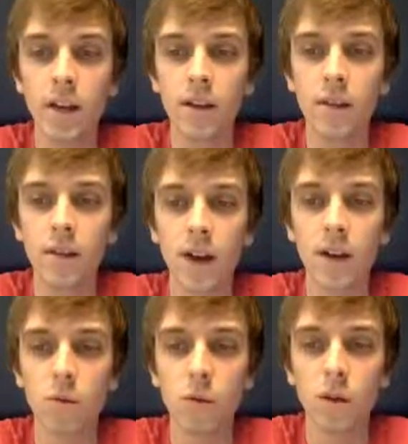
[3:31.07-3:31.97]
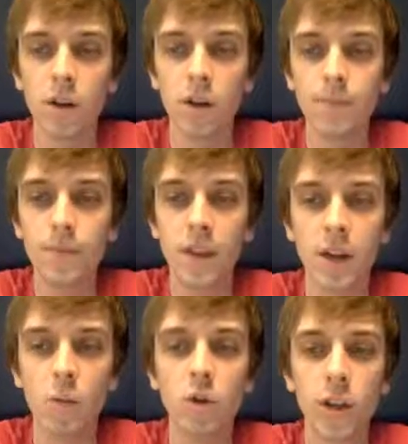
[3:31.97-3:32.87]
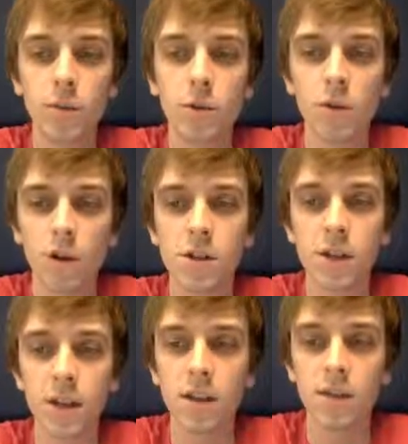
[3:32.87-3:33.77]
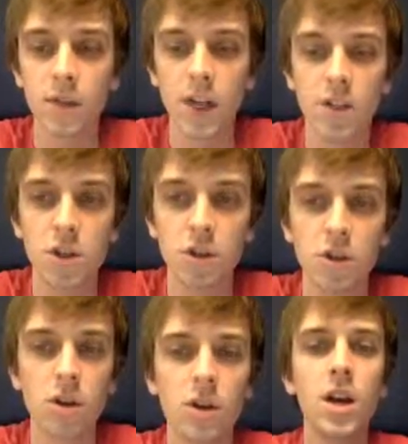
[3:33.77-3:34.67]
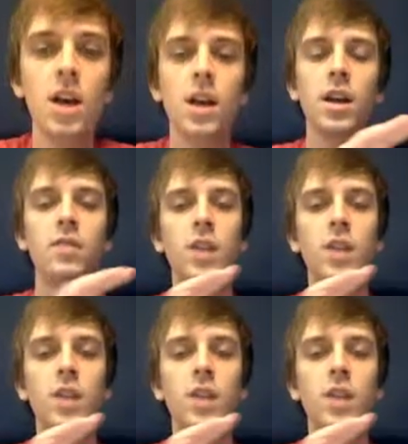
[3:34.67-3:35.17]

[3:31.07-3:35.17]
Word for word: is not equal to null, then we'll keep traversing, because if it has children, we